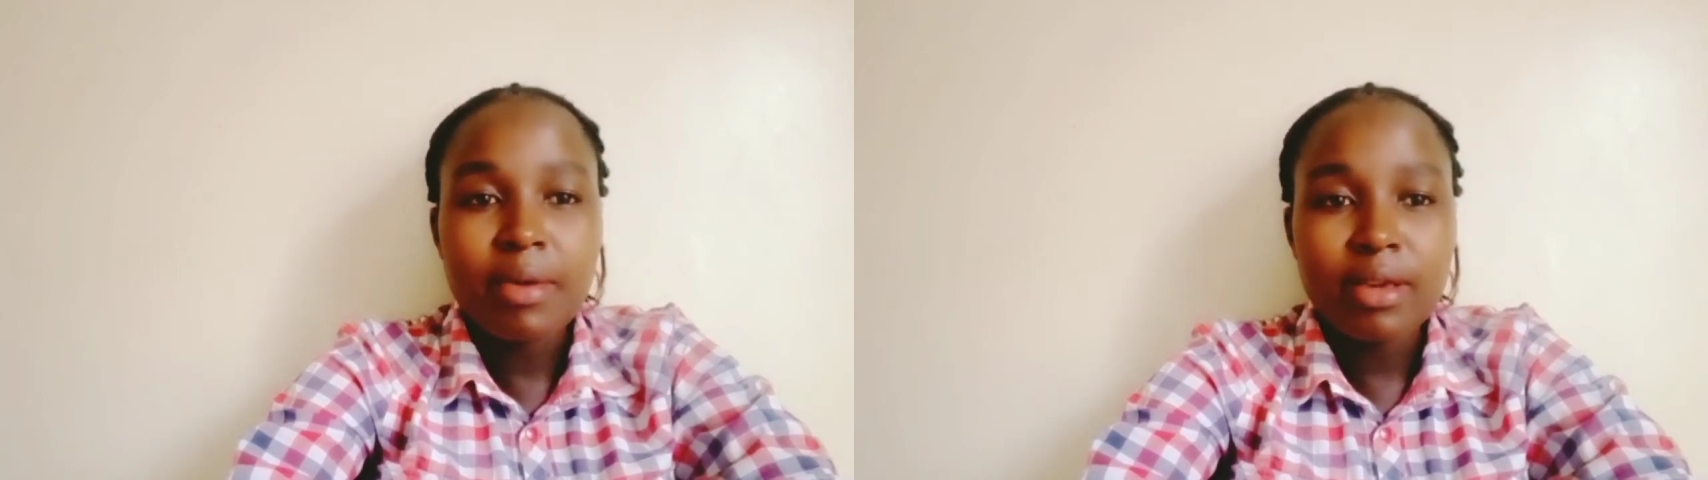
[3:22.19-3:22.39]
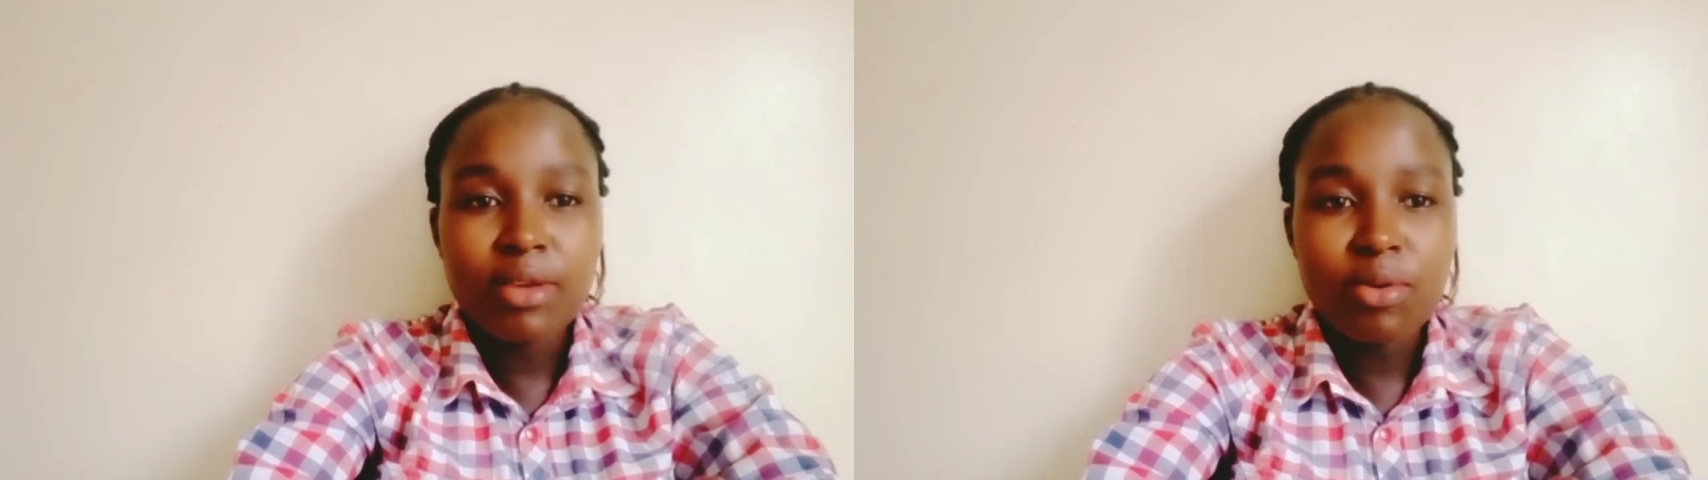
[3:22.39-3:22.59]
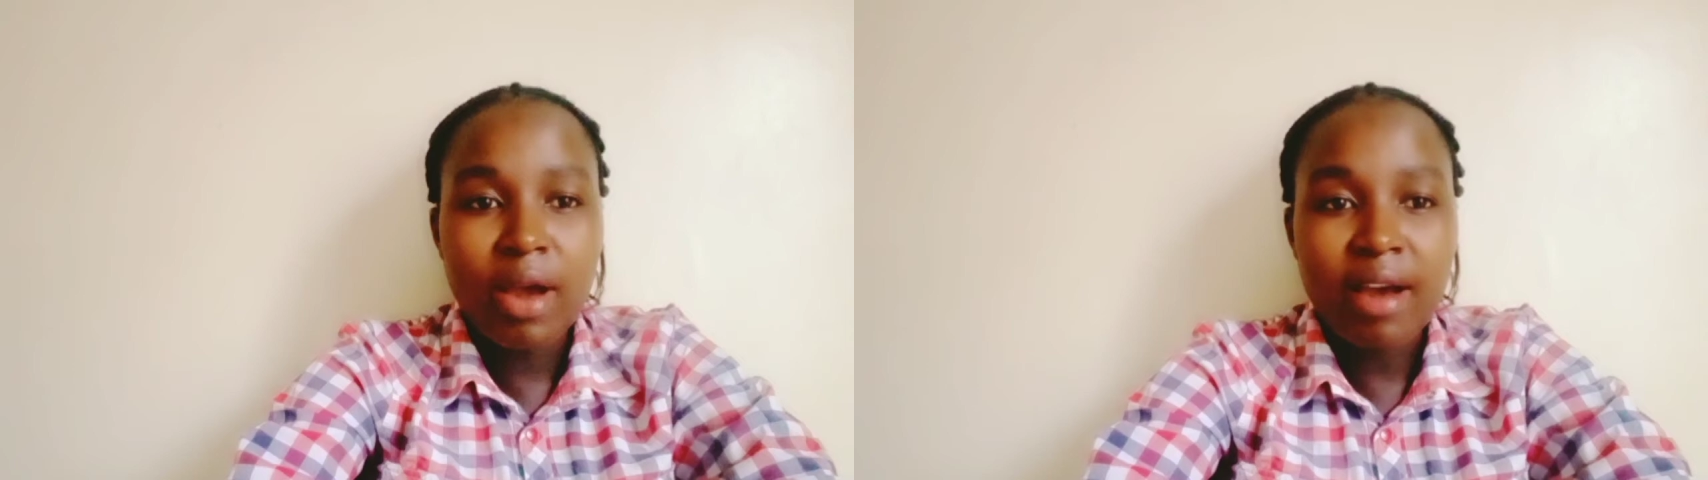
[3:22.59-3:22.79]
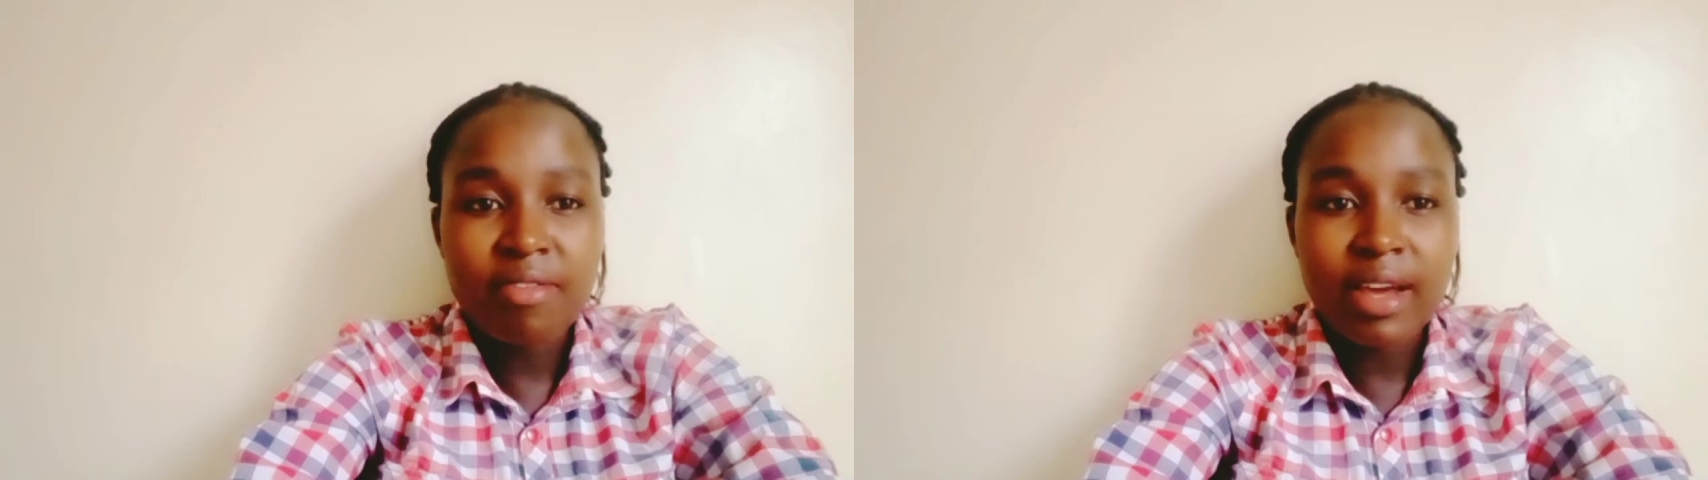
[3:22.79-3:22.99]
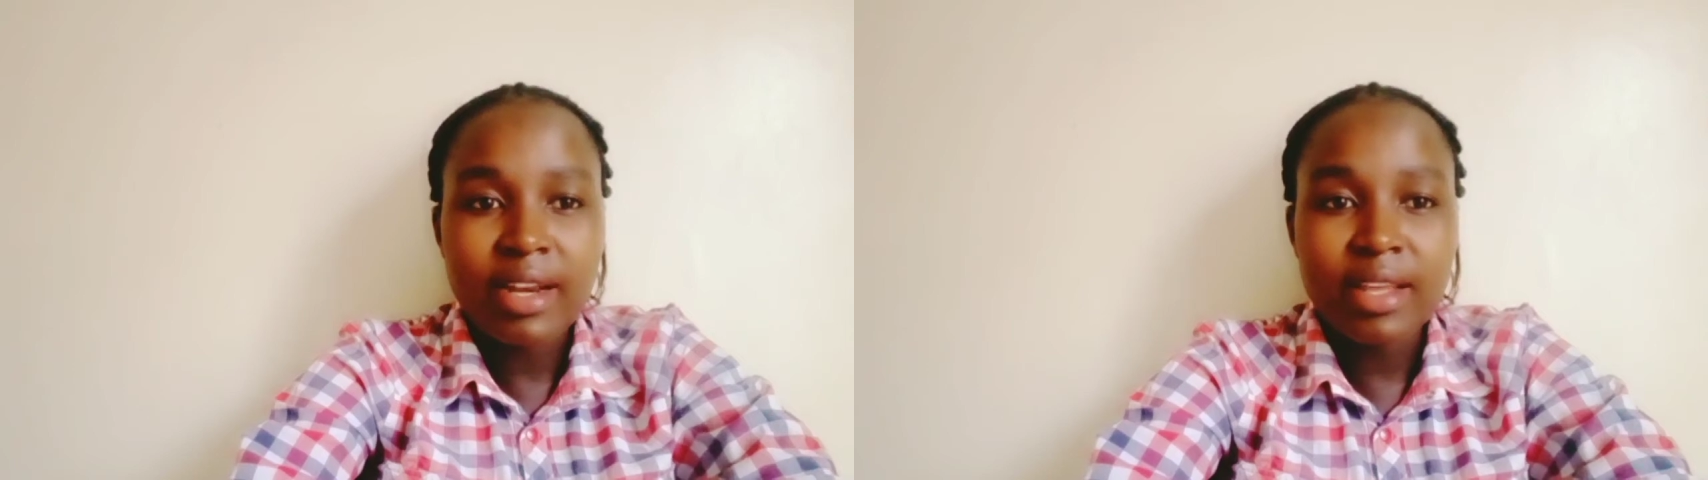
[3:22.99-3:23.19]
make you
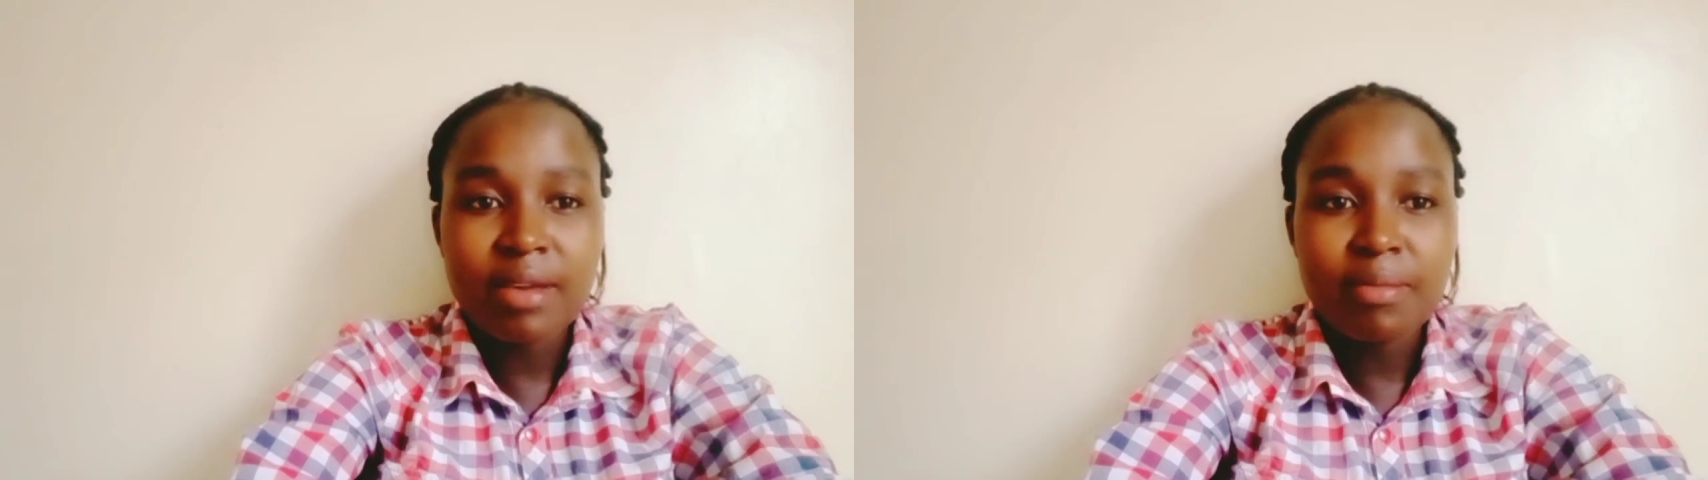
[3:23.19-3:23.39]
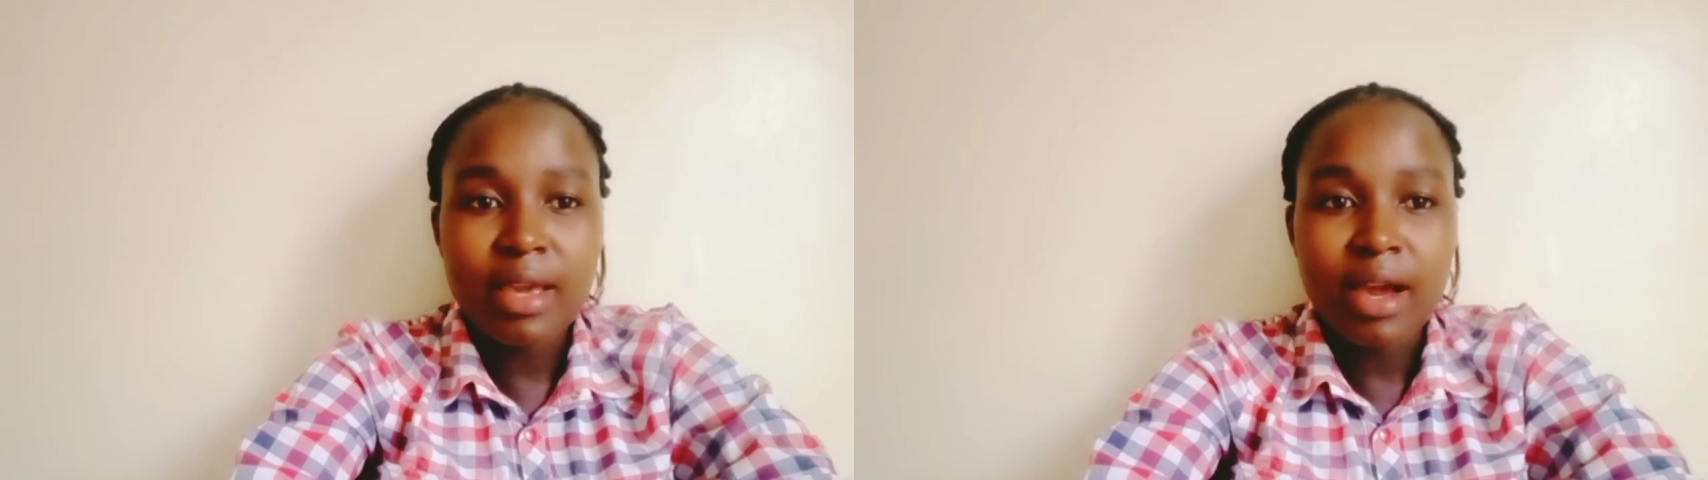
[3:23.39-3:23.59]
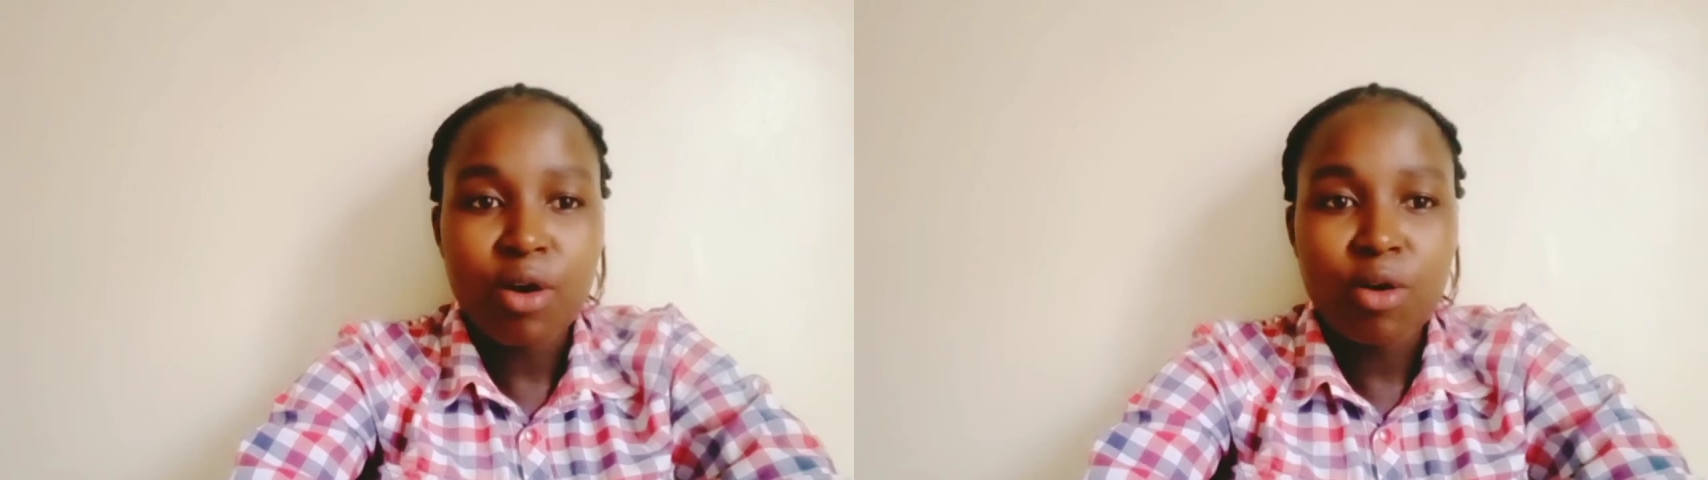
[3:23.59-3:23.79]
have anemia